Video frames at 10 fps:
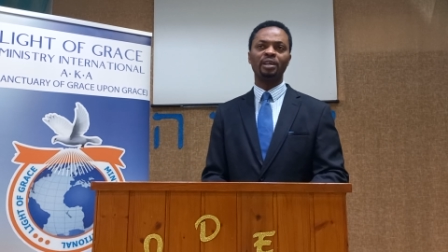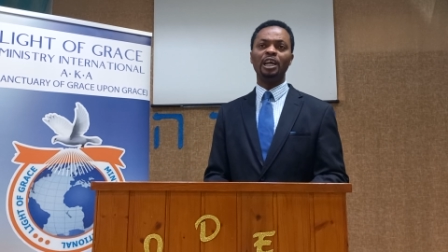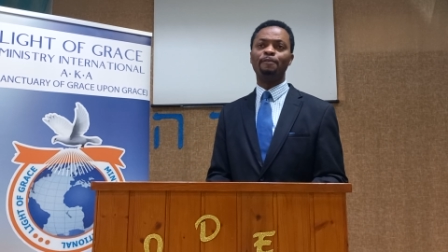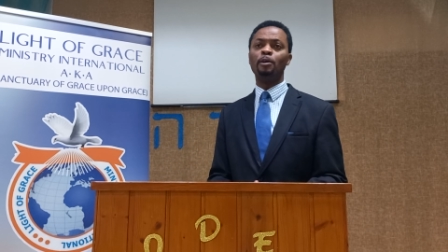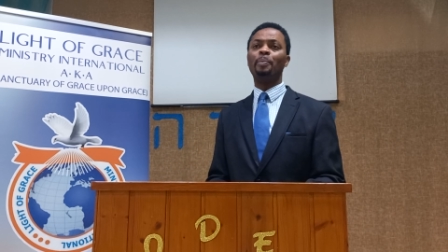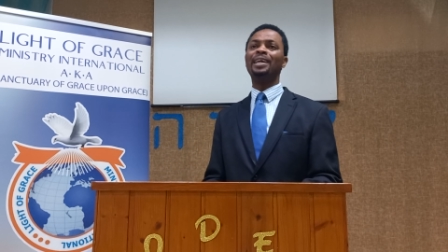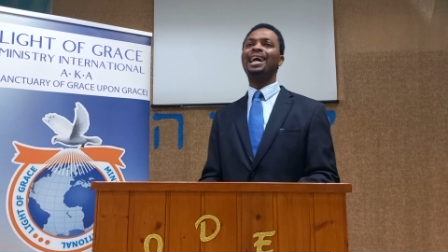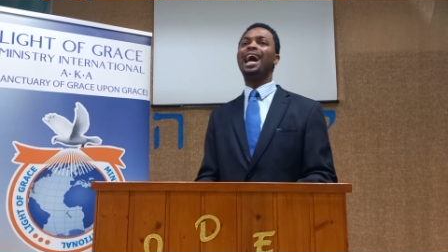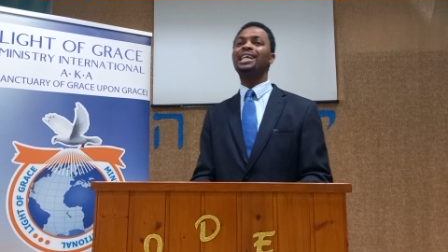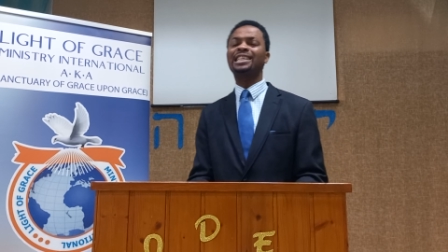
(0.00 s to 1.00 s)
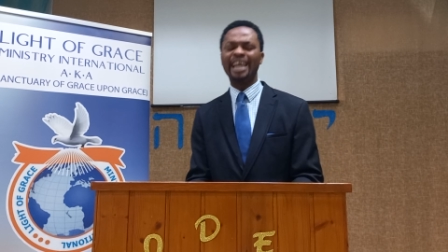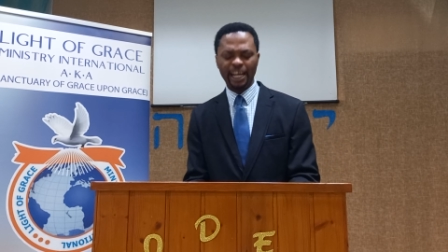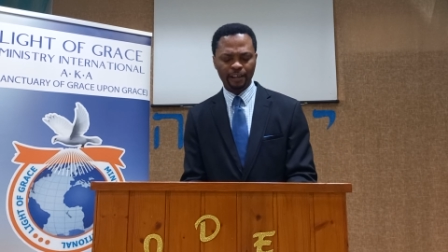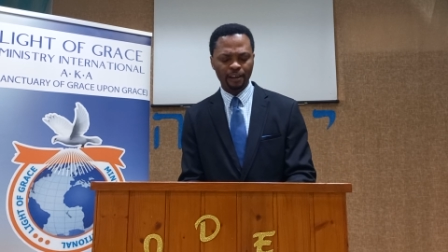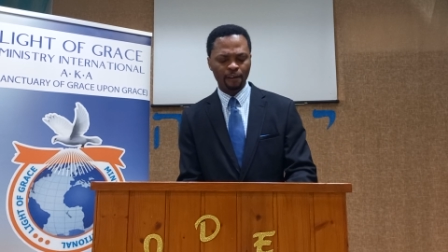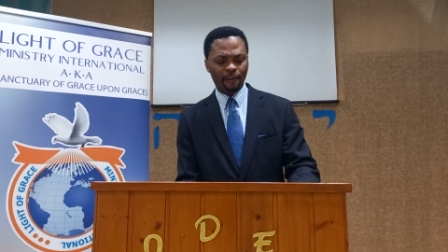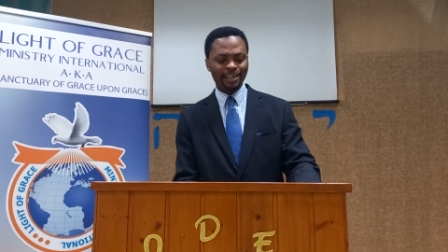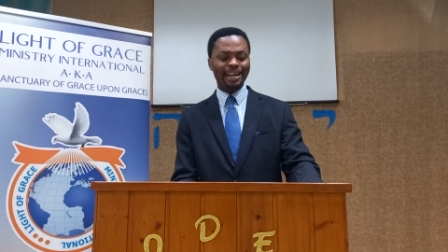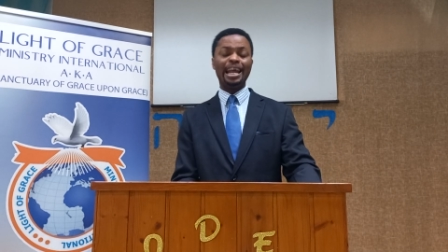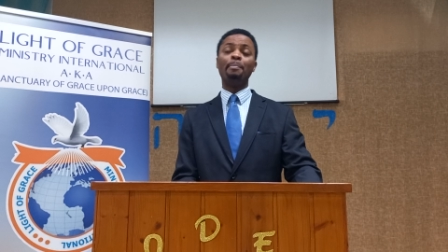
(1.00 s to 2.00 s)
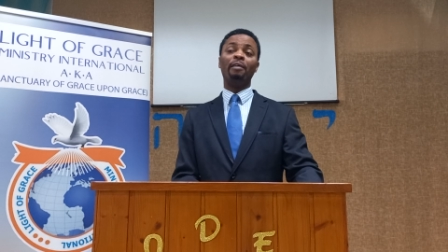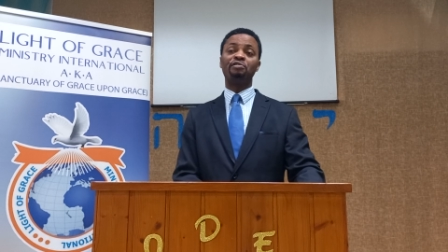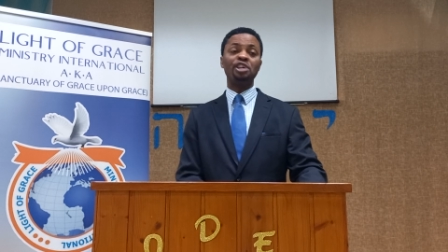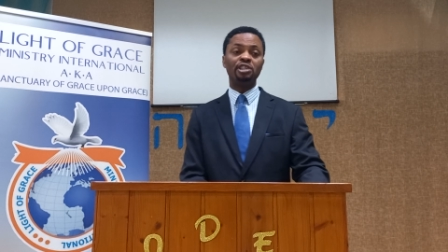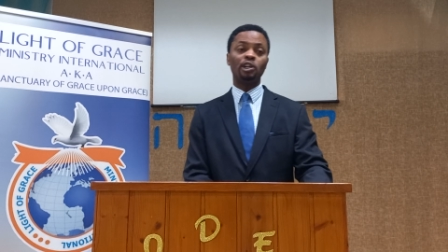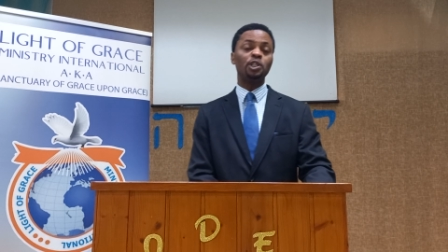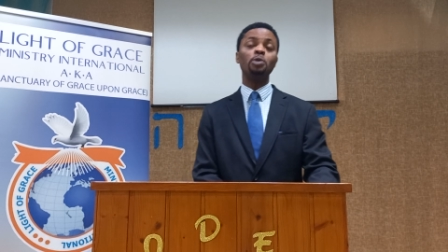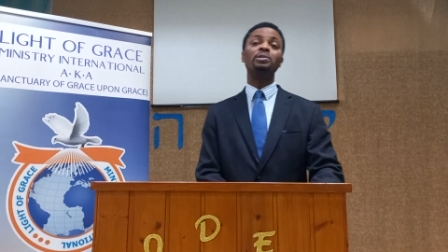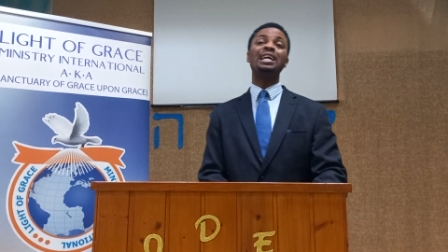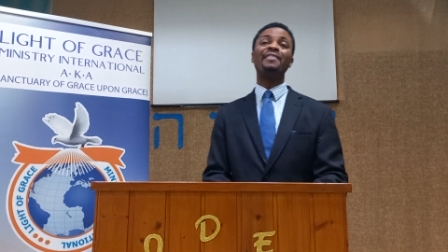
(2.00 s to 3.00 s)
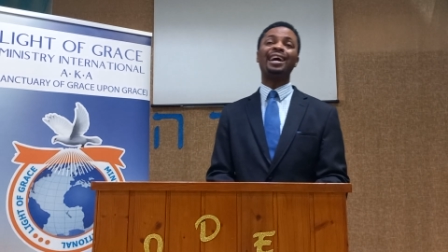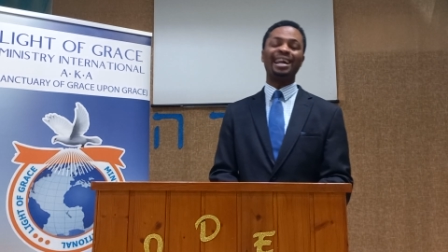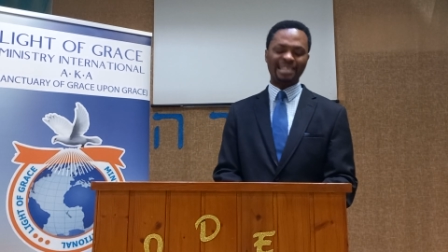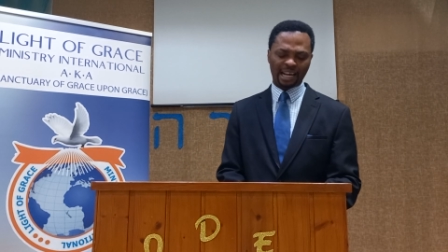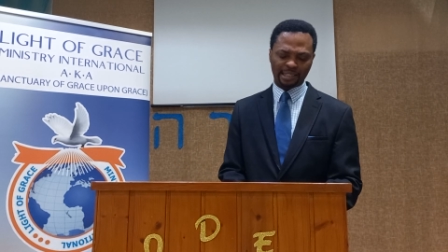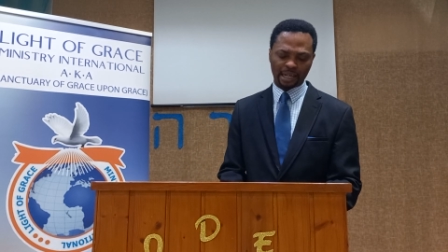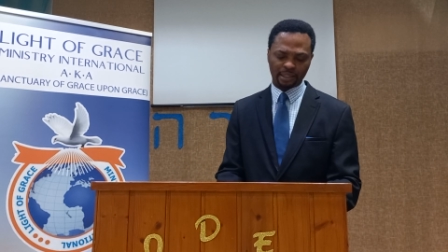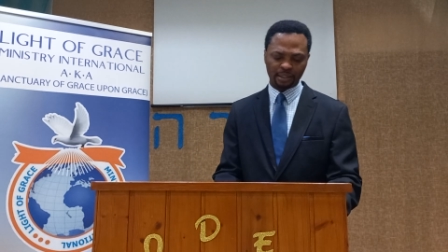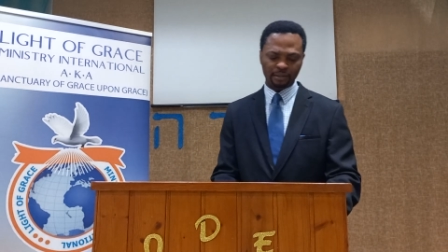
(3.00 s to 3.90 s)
If you've been asking for the name of Jesus, you will never get answers.